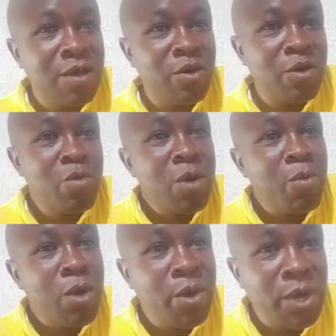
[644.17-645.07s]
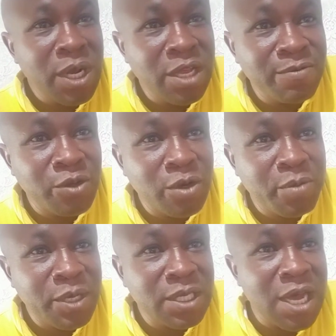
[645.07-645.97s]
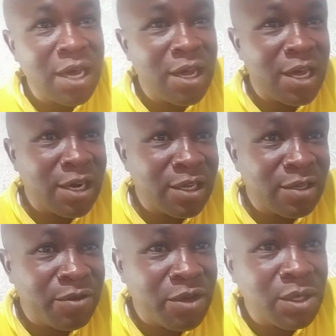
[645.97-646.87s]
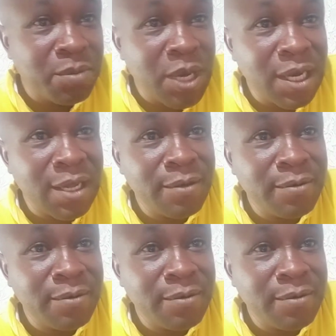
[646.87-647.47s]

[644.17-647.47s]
Mwabe will give John Pesa a race for his money.